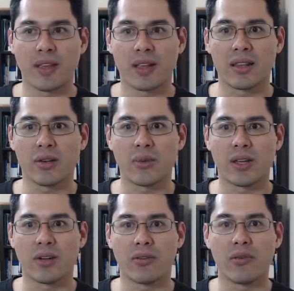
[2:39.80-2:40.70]
a little
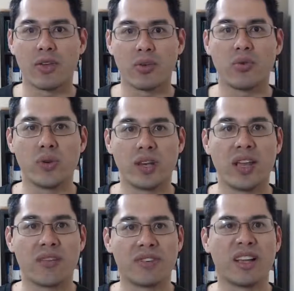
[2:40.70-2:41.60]
bit of you
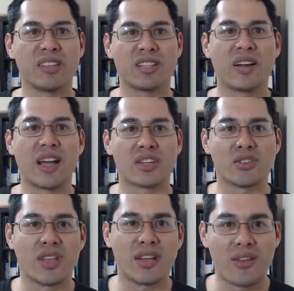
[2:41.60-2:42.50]
in every
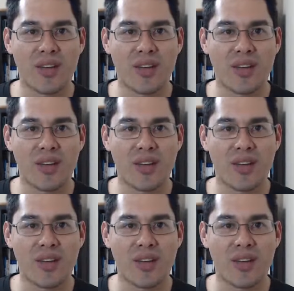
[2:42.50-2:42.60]
interaction that you